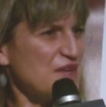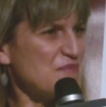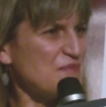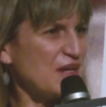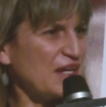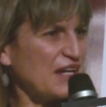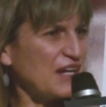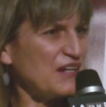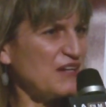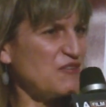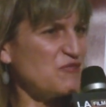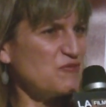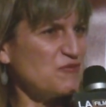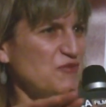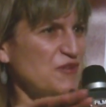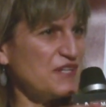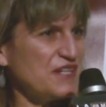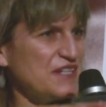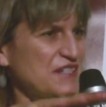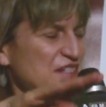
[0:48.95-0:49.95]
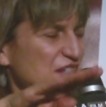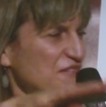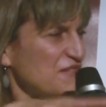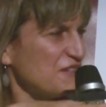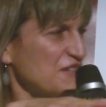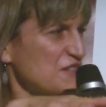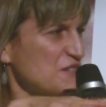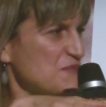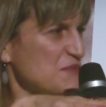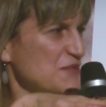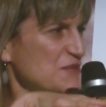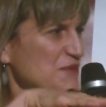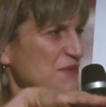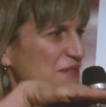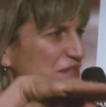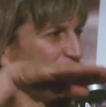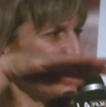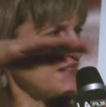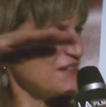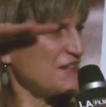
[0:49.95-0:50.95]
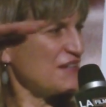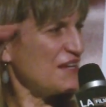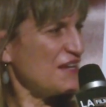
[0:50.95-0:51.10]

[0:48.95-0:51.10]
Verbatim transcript: but I don't want a difference between the.